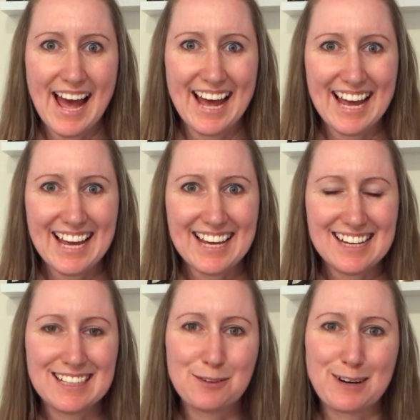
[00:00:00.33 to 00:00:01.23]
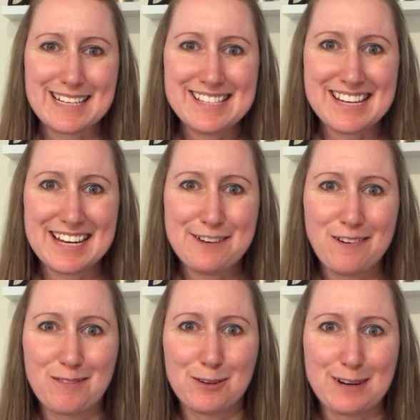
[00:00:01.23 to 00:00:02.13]
Hey, Louise here
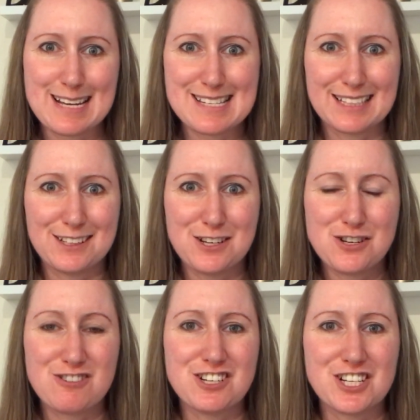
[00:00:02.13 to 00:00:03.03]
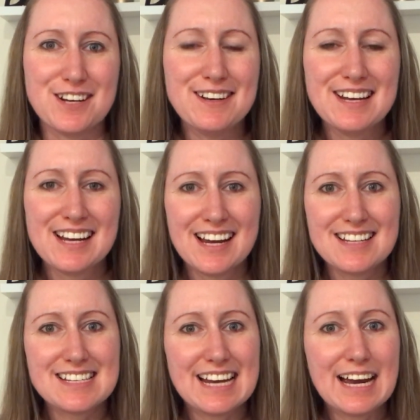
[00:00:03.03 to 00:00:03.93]
from Louise Ella Nutrition.
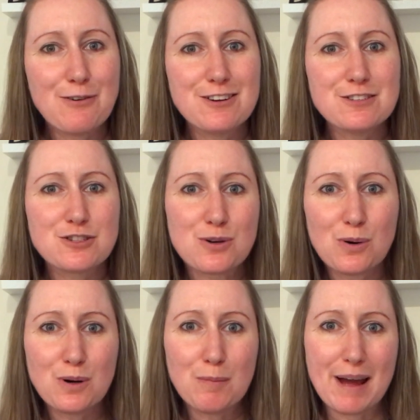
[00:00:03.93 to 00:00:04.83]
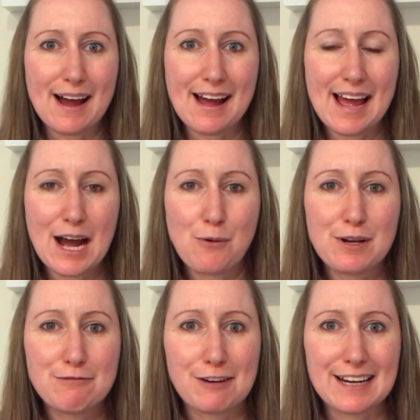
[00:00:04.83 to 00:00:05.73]
Today I wanted to talk about how
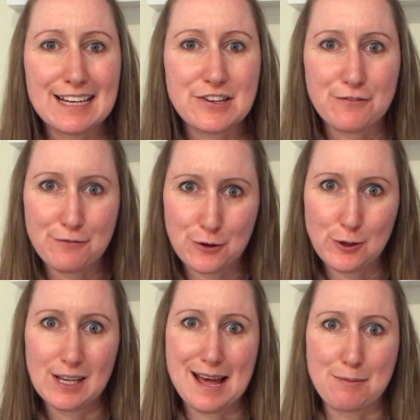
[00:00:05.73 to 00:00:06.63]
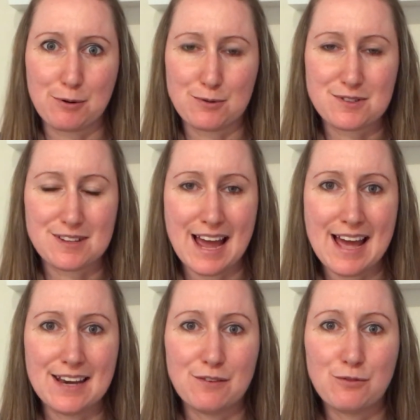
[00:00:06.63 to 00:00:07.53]
we read food labels
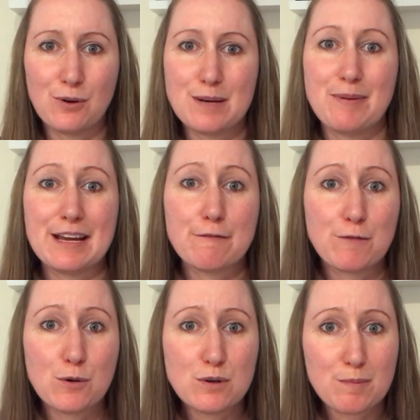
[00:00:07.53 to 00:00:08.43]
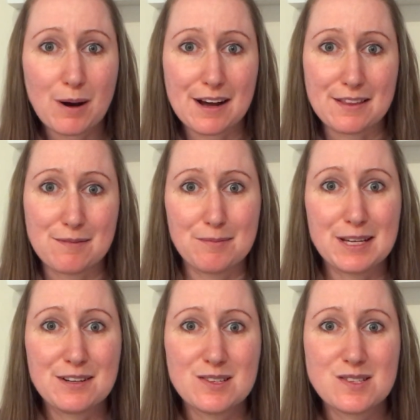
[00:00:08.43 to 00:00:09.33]
and avoid being fooled by them,
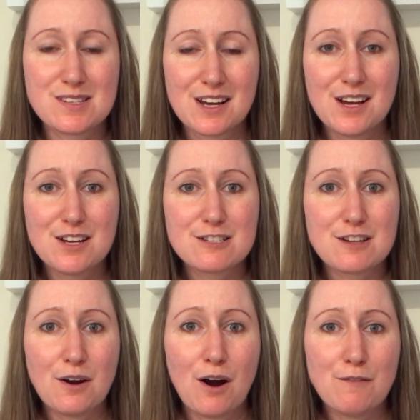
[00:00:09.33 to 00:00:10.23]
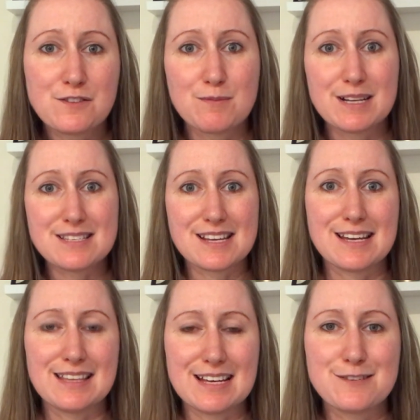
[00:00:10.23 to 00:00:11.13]
because so often we
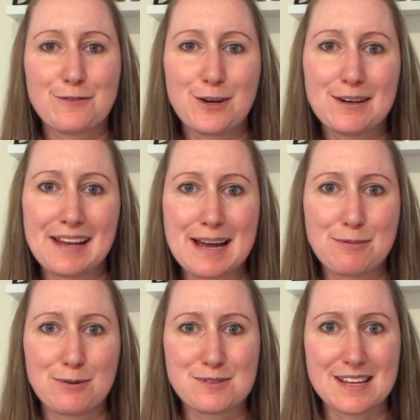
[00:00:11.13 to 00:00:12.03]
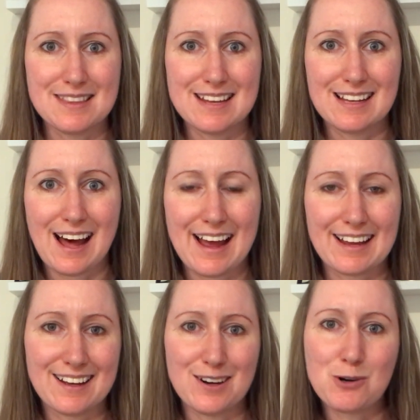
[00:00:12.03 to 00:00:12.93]
see these food labels and they're
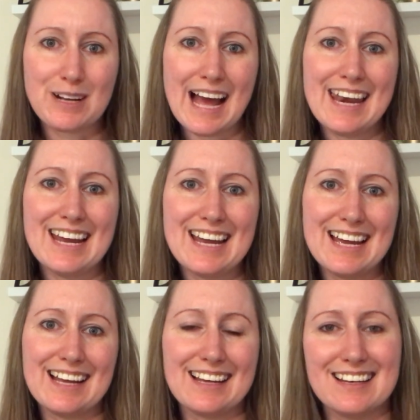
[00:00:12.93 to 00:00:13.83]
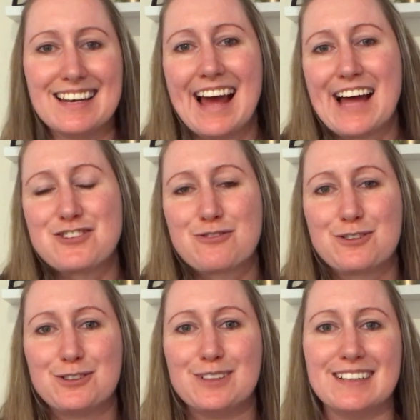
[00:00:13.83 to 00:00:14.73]
like organic and
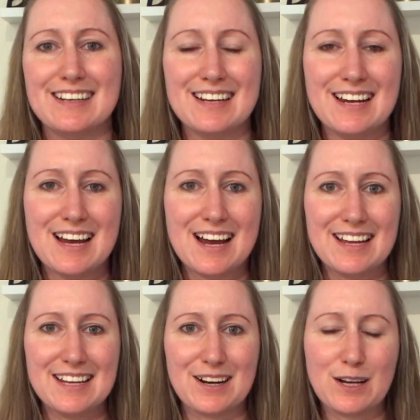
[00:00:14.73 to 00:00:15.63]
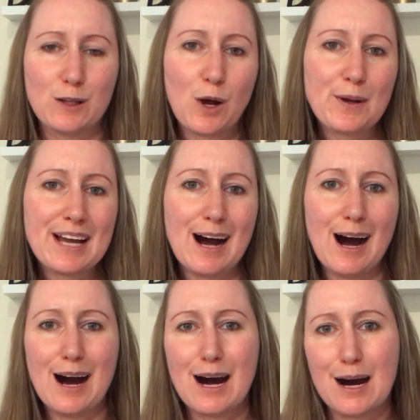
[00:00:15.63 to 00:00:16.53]
natural and low
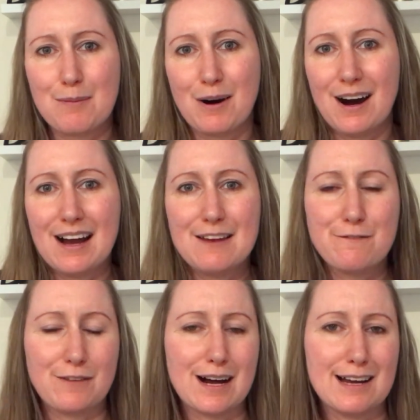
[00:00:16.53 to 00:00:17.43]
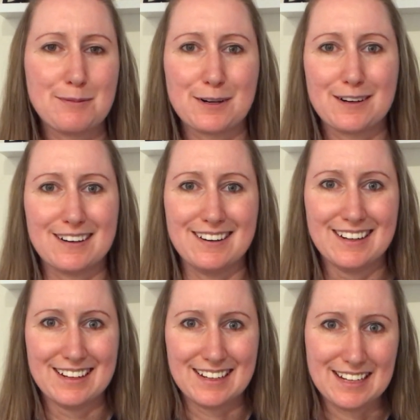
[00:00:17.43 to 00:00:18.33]
carb, high in fiber, and
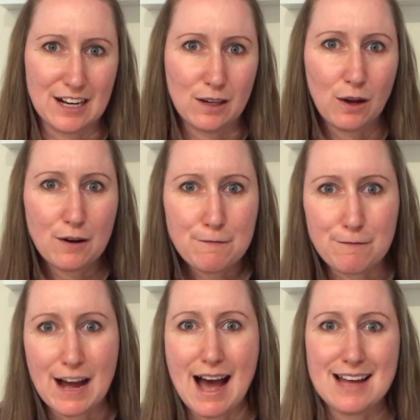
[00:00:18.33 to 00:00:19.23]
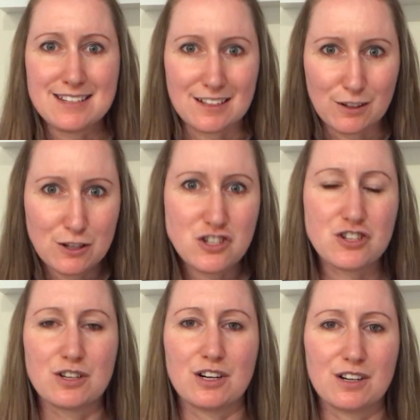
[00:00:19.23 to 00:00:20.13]
low fat and low
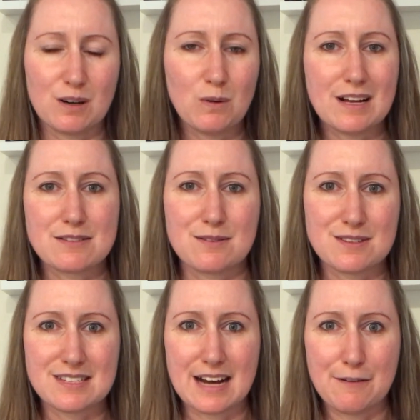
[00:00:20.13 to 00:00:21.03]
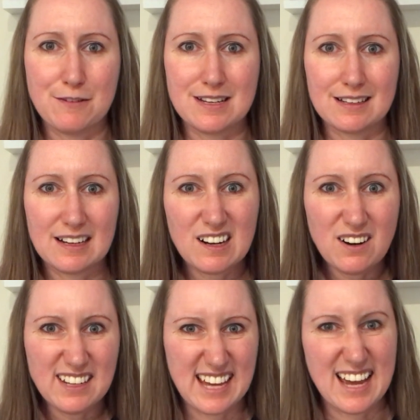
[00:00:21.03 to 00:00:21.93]
sugar and all that sort of stuff, and you're like,
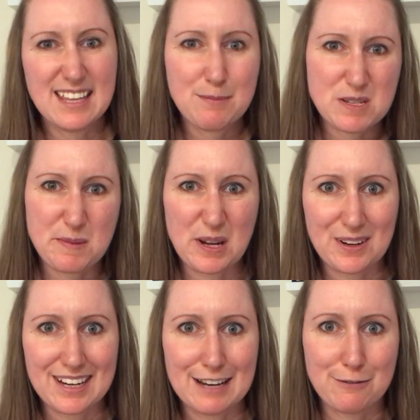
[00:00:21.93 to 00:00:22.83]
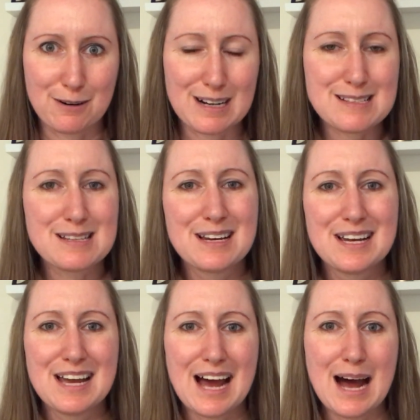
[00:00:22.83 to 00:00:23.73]
oh yeah, that must be okay for us.
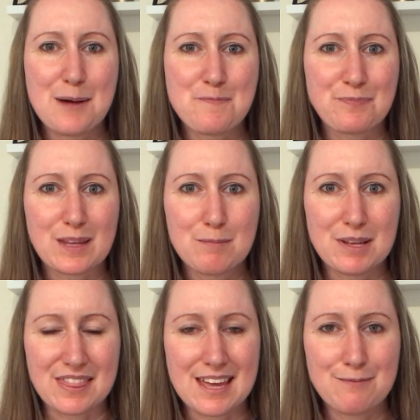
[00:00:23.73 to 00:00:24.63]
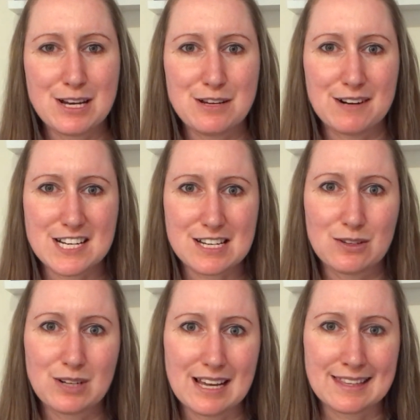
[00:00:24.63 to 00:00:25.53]
But then when you actually
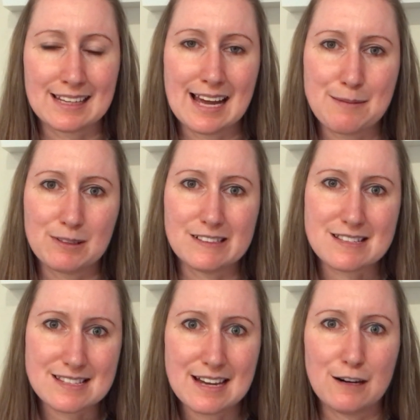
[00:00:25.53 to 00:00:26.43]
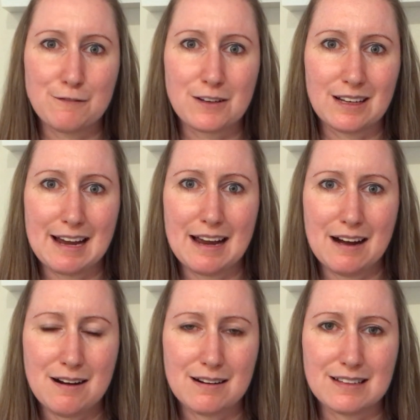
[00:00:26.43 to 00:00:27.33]
look at the label itself, you're like,
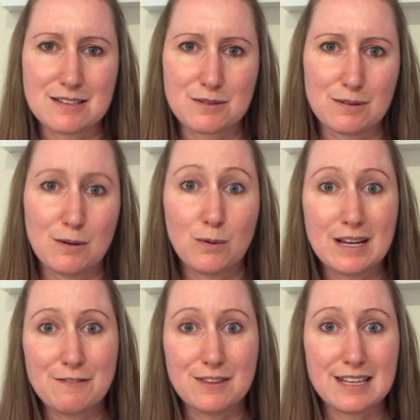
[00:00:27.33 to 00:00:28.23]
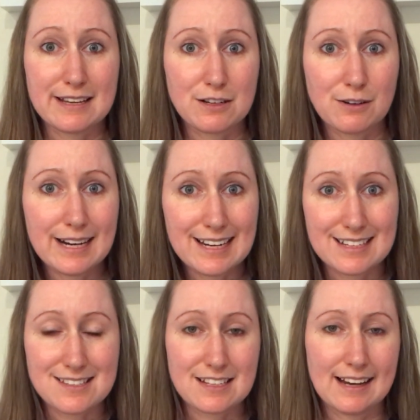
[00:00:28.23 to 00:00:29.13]
oh, there's or even the
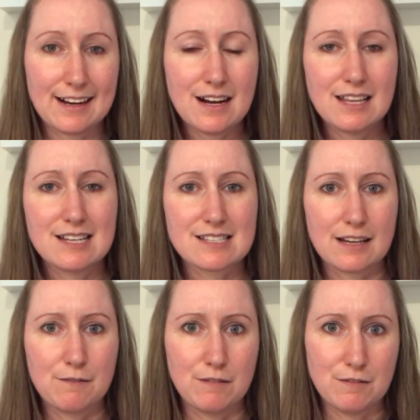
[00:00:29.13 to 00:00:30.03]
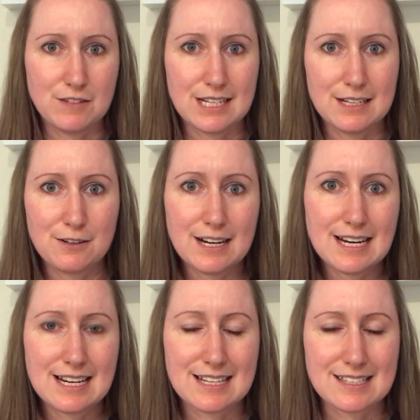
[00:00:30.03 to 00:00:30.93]
ingredients, you're like, oh, there's like 50
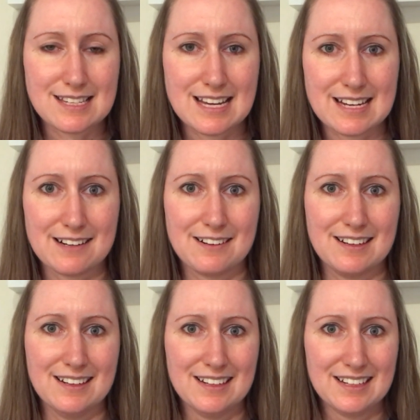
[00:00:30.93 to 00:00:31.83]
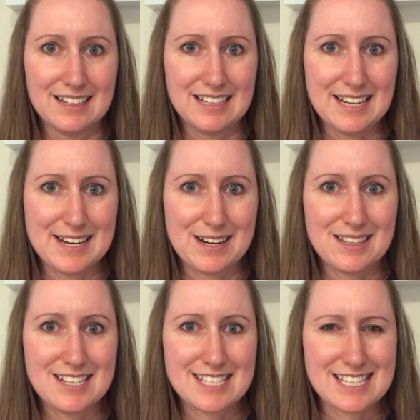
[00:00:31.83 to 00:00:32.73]
ingredients here, and
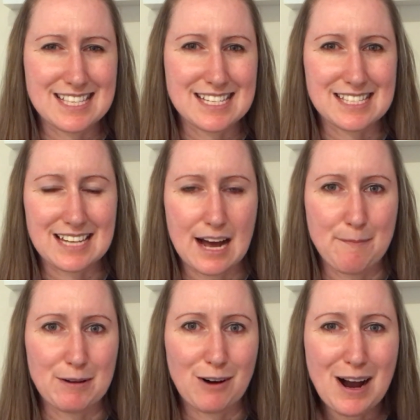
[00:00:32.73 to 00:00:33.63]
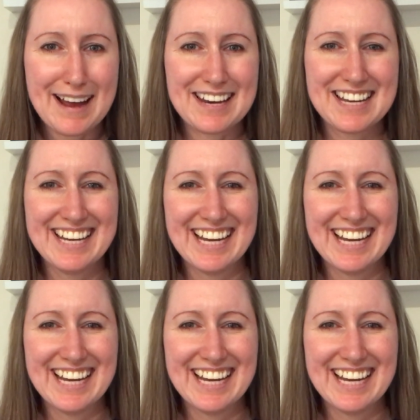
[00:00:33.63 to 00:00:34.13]
this can't be right.